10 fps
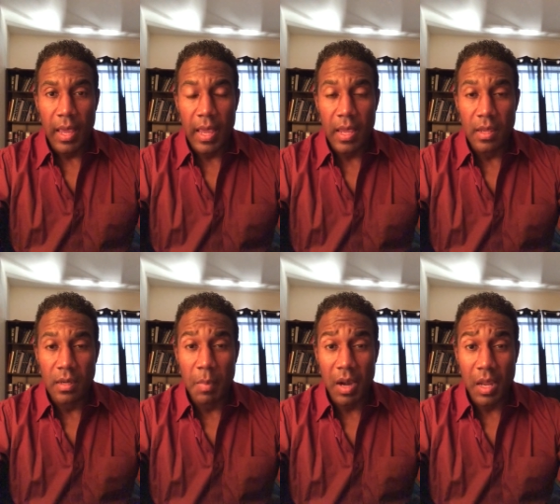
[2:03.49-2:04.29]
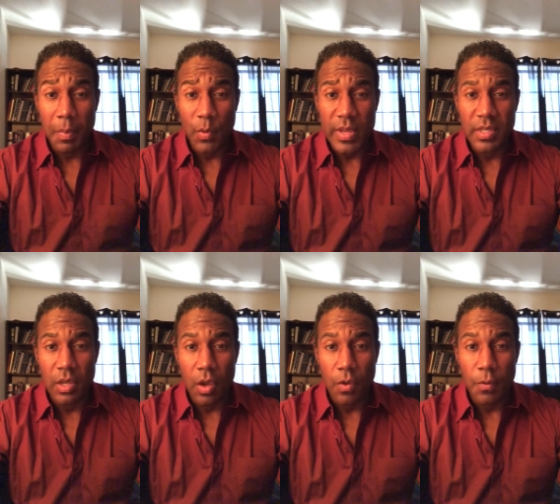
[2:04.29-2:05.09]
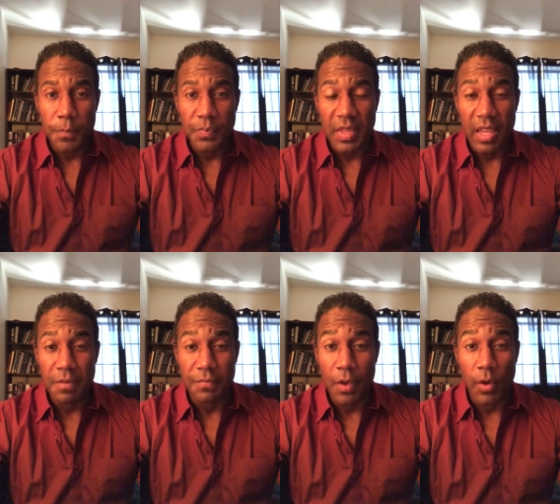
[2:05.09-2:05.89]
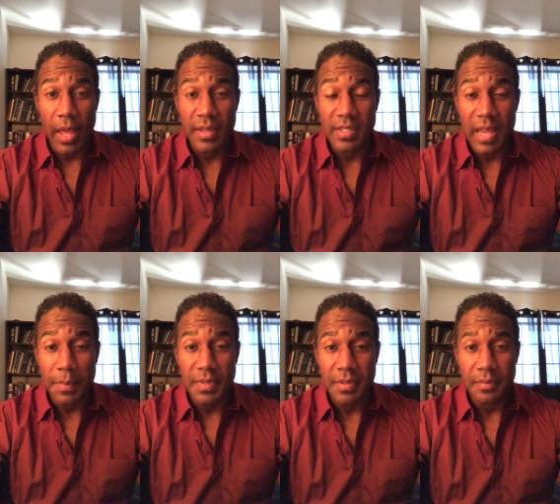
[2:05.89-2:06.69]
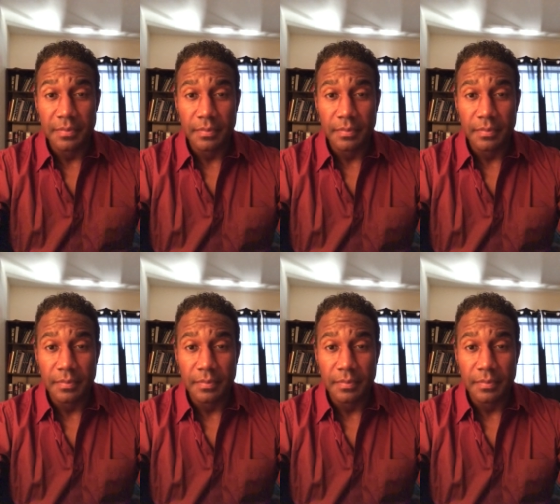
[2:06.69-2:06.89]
And about a couple of weeks ago, he fell down the steps,